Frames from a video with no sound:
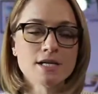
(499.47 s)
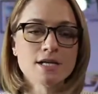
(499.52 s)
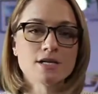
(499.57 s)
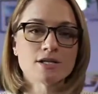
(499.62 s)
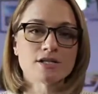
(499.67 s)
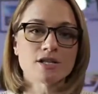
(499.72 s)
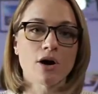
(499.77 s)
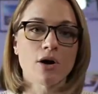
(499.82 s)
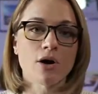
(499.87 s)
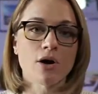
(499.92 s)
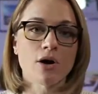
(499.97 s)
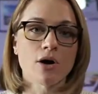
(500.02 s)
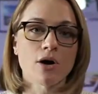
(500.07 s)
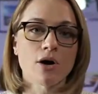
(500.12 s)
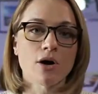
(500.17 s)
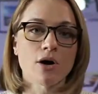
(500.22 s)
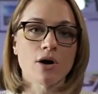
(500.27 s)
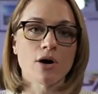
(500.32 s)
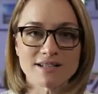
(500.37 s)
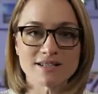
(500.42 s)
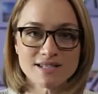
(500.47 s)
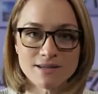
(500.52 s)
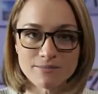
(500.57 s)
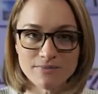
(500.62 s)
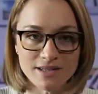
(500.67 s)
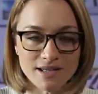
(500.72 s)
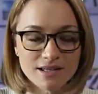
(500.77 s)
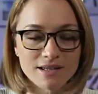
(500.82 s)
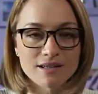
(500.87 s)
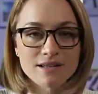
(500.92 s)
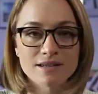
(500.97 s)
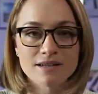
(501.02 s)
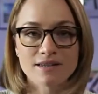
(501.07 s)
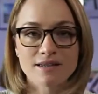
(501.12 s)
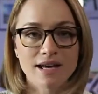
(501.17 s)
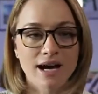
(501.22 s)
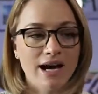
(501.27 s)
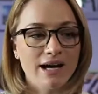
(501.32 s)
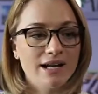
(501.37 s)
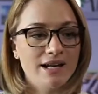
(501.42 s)
So if that's something
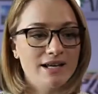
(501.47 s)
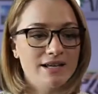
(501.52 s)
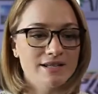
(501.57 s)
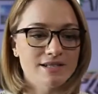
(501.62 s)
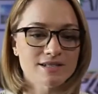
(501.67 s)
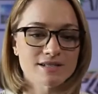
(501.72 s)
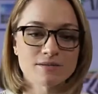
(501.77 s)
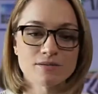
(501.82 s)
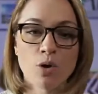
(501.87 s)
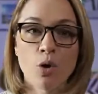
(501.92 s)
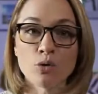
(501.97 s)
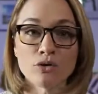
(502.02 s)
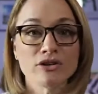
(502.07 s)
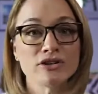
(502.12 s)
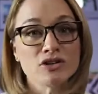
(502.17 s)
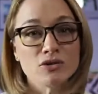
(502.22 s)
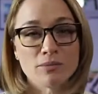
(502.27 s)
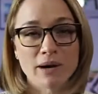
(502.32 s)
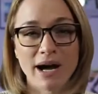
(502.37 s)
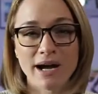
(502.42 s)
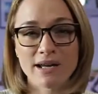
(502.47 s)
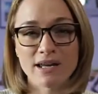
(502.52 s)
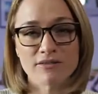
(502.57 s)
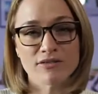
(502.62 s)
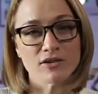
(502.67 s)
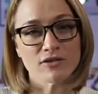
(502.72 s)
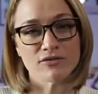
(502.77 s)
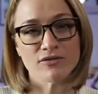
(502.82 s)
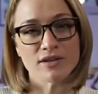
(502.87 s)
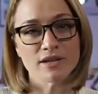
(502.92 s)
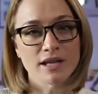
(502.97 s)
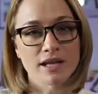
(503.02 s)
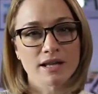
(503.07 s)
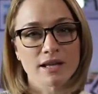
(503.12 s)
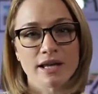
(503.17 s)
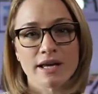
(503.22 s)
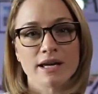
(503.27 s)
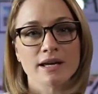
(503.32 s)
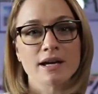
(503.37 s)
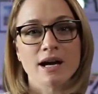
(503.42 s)
that is holding you back, if you're feeling
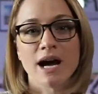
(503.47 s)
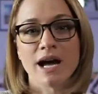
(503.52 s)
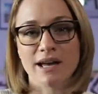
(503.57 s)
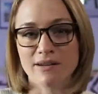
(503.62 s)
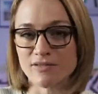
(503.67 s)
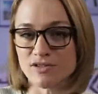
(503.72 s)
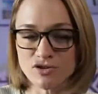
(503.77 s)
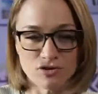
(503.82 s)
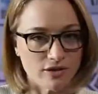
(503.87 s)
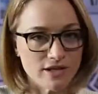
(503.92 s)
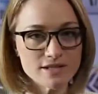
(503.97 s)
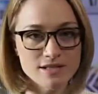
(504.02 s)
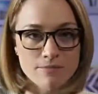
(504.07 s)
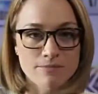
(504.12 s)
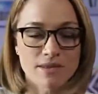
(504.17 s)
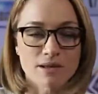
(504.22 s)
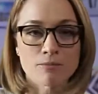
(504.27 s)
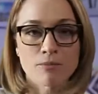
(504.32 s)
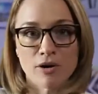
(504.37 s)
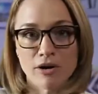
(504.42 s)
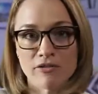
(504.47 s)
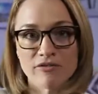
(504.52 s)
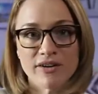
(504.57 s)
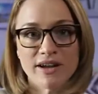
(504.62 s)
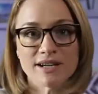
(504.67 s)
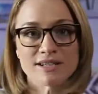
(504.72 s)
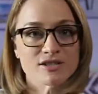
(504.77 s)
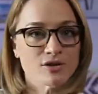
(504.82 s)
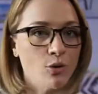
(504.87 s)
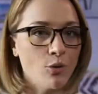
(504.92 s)
like I have to create something perfect,